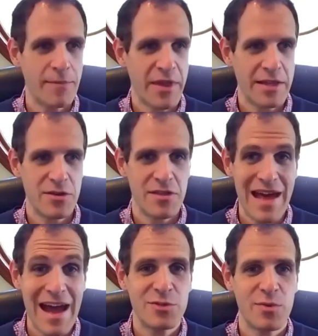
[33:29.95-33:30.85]
And so
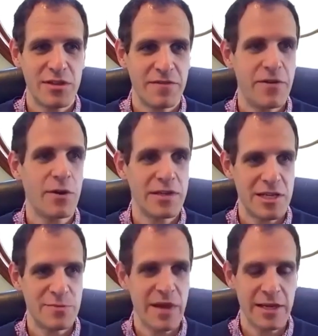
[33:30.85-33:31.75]
that's what the focus
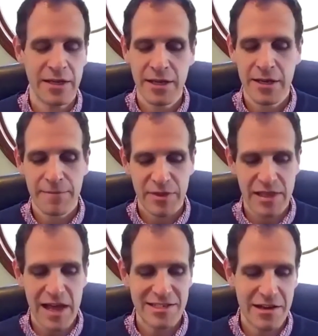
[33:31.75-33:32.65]
has been the
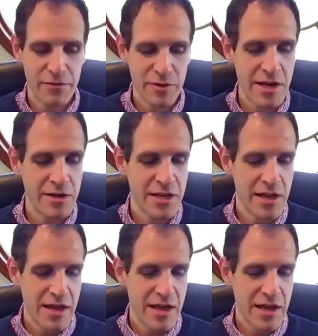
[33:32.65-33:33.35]
last several years.